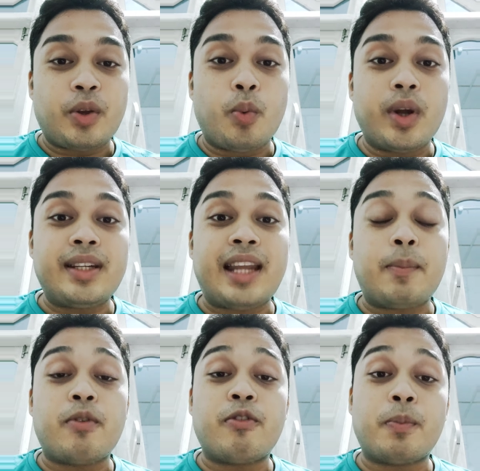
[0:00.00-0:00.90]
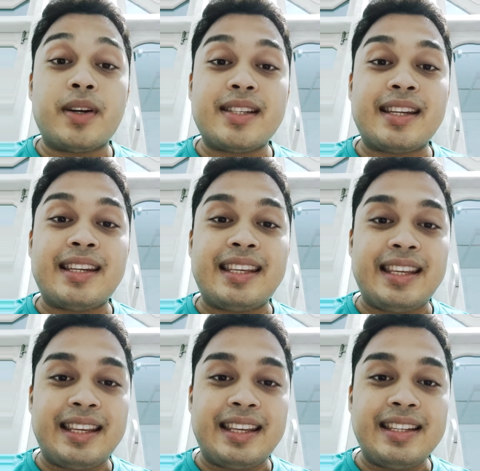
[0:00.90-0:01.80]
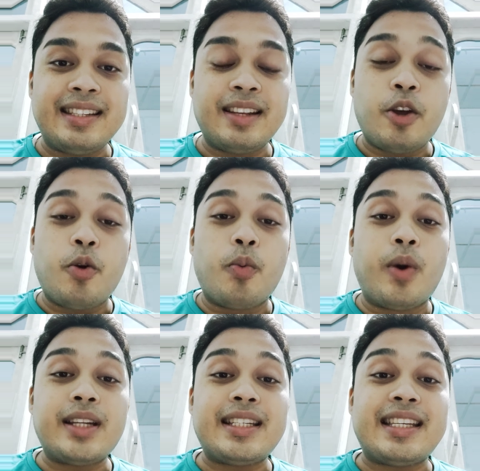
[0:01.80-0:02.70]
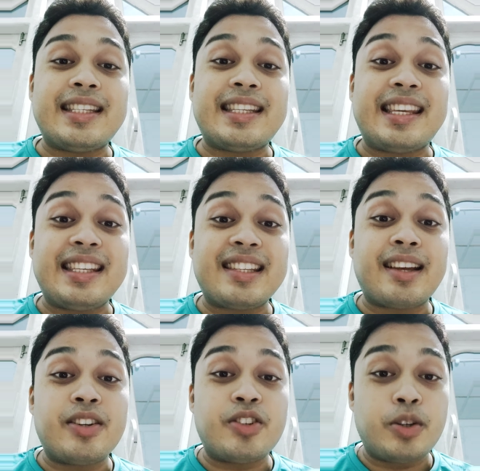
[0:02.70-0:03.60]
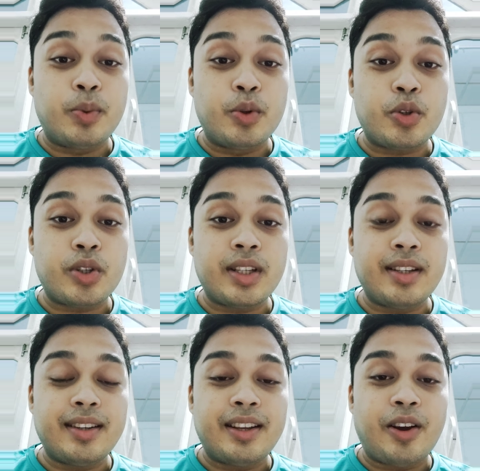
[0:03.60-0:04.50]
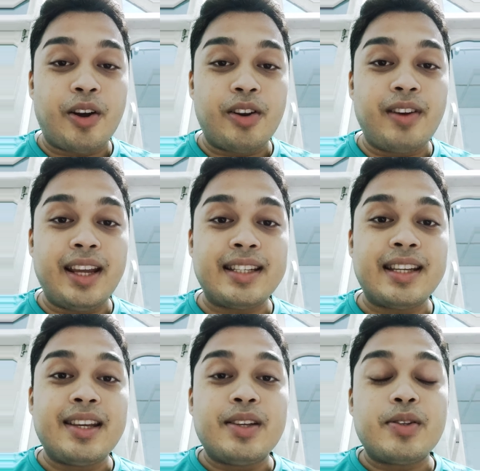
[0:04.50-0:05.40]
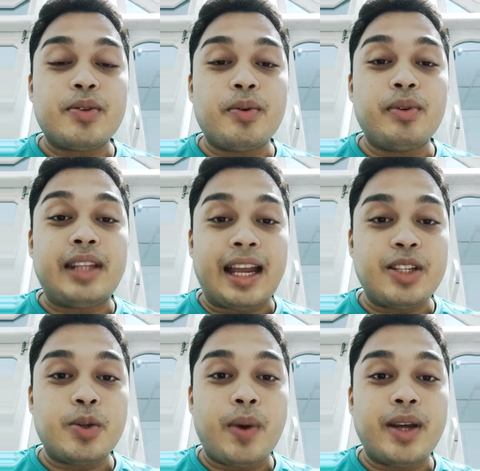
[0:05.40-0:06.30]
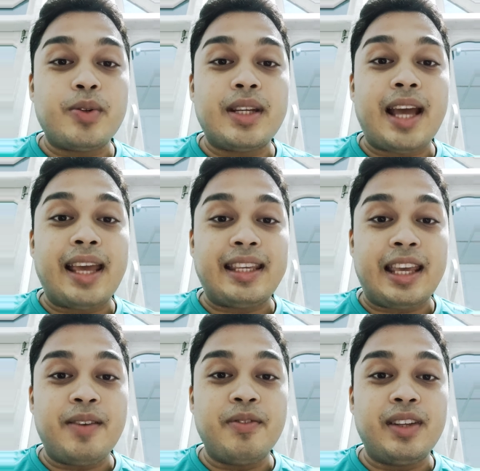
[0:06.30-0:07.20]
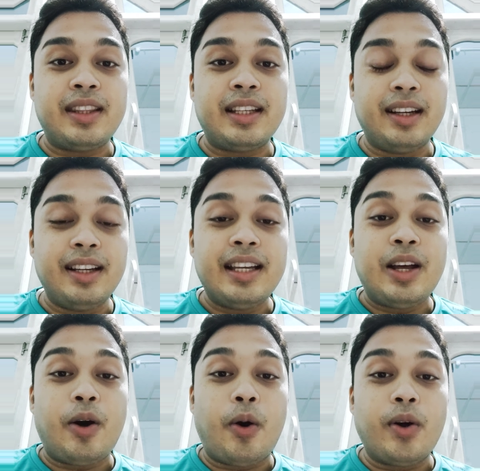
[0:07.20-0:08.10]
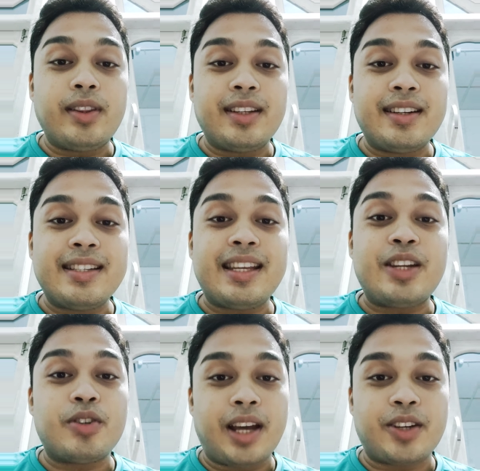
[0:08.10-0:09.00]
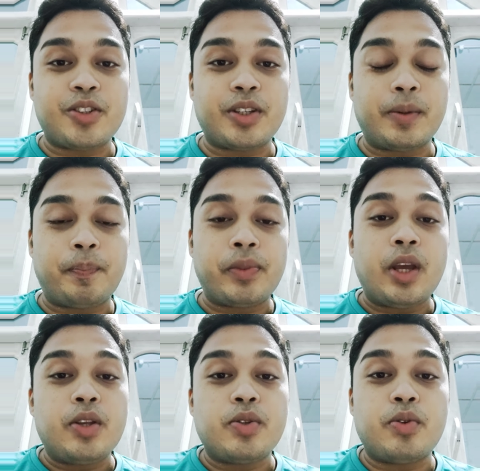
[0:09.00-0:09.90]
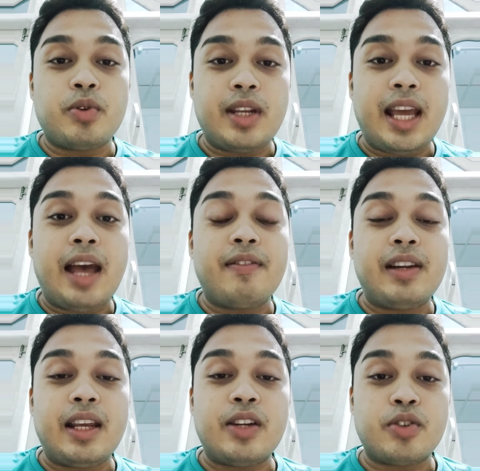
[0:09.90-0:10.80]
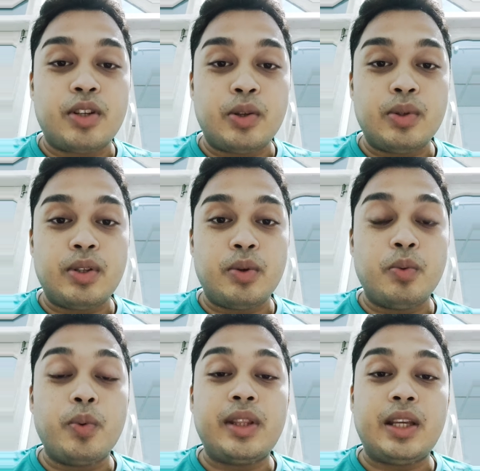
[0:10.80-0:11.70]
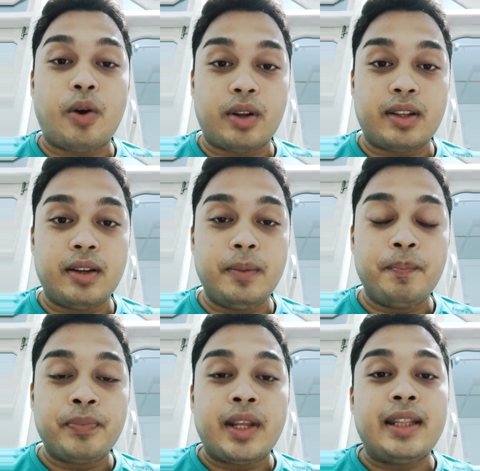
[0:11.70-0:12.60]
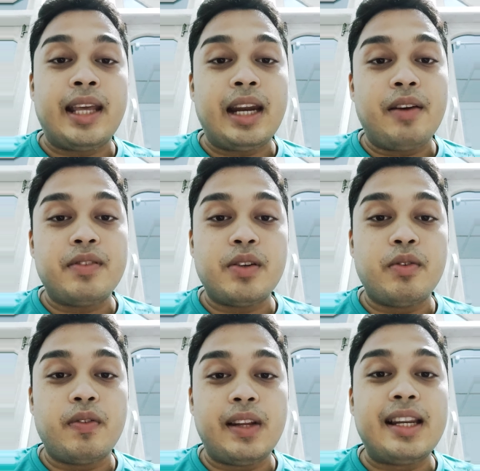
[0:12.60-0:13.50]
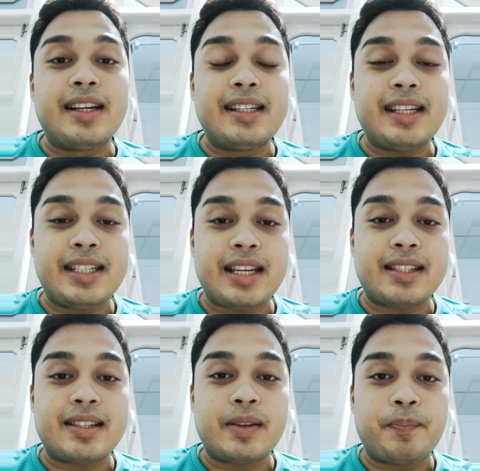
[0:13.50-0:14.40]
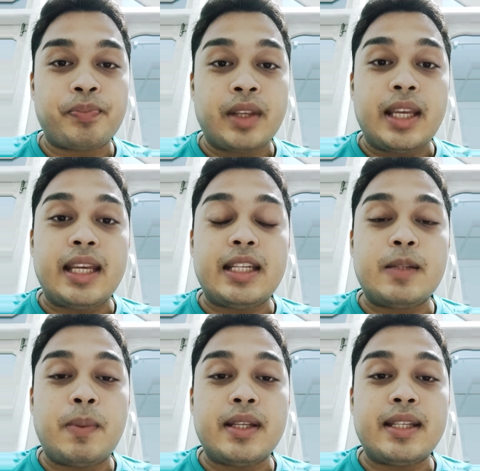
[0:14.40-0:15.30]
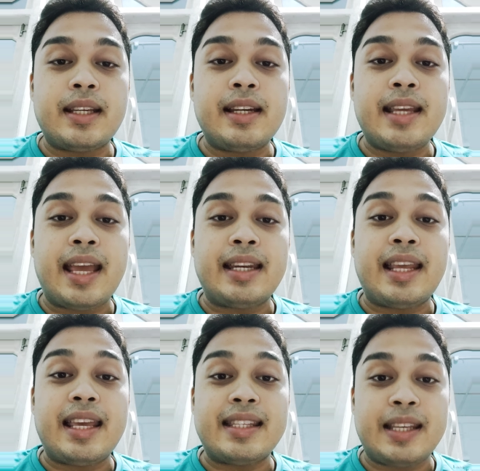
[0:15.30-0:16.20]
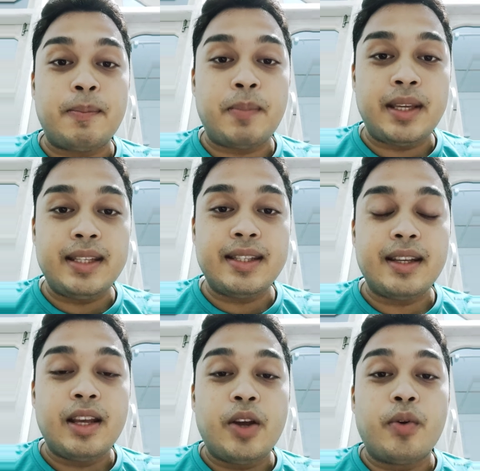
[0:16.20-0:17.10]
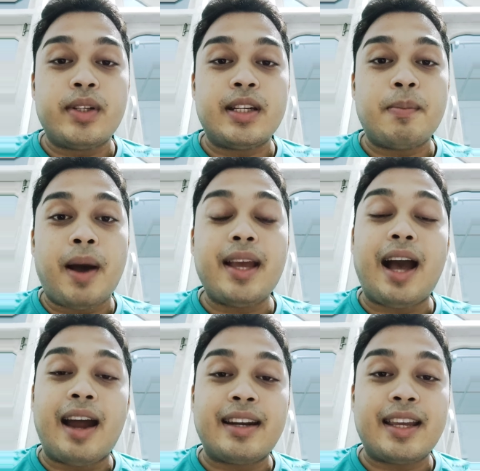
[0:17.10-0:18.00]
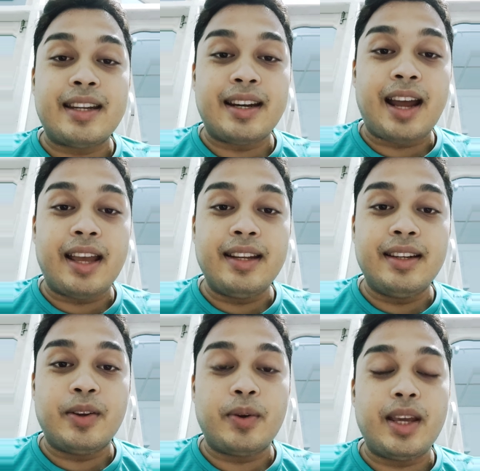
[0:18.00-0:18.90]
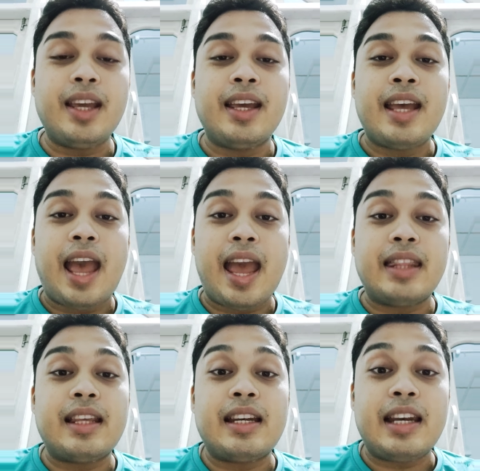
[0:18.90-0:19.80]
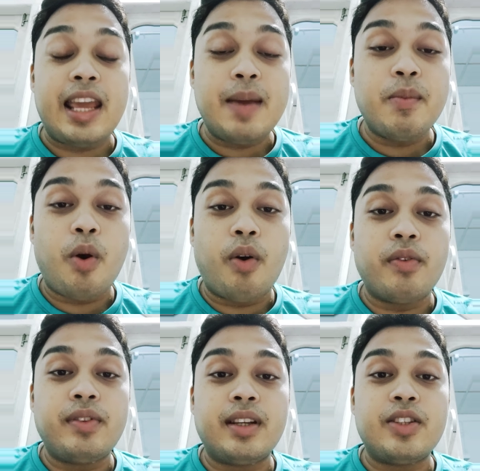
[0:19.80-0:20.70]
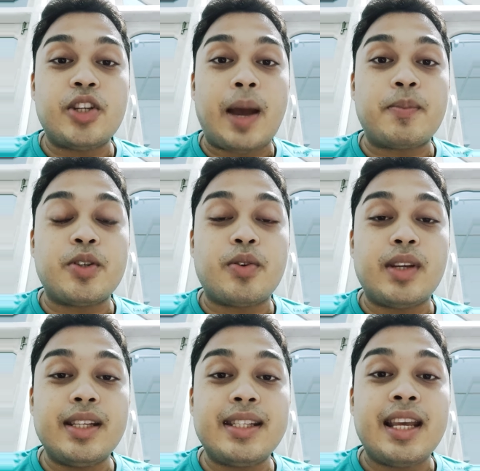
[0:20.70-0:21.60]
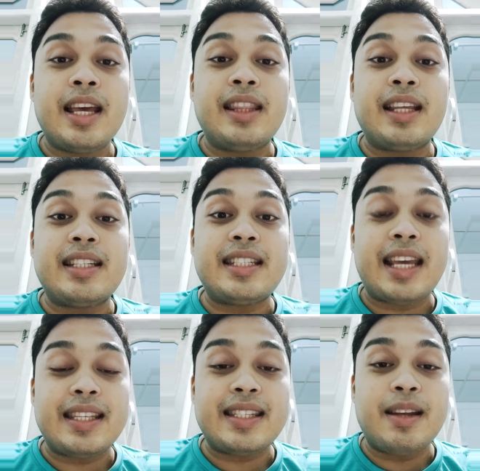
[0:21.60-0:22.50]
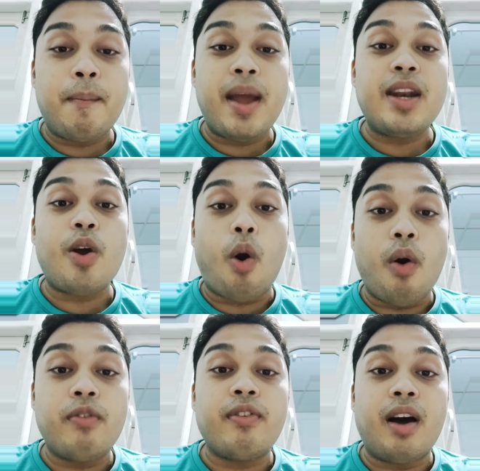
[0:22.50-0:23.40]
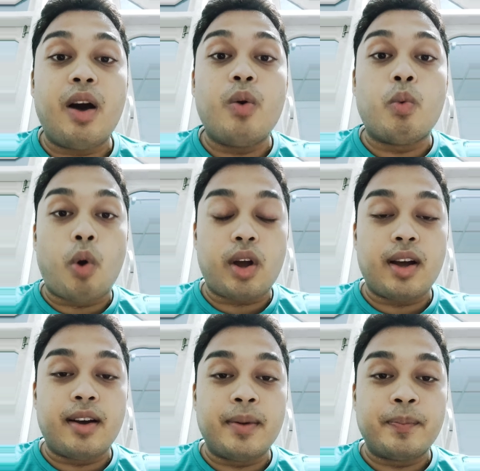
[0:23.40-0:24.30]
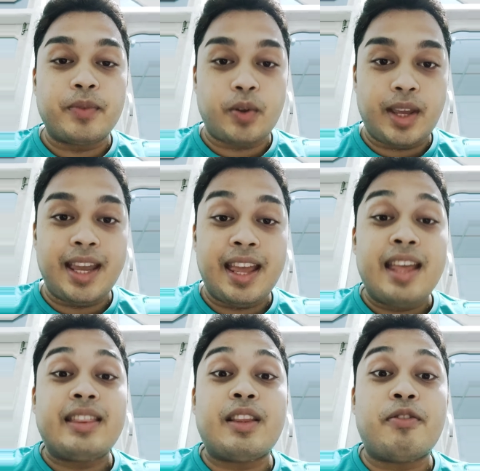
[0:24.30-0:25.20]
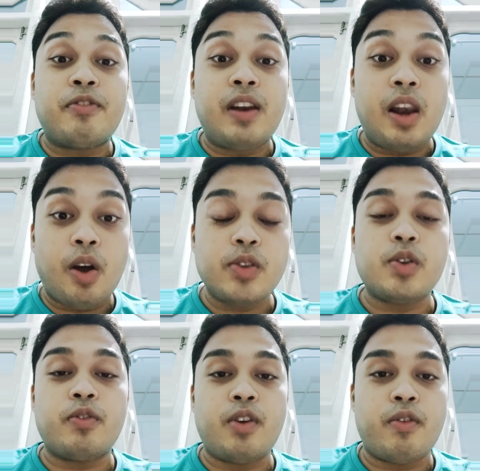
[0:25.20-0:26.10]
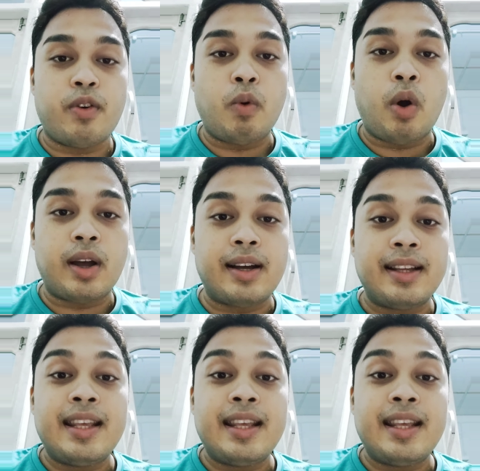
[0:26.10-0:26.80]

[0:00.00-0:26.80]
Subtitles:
what type of a person he is, what is his contribution. Alright, so that's why today I came with the author's introduction. So today I will introduce you with the author. Thereafter we will learn the text. It is basically an essay piece written by R.K. Narayan. Okay, and the name of the chapter is The Testament of a Walker. Okay, the philosophy of a walker,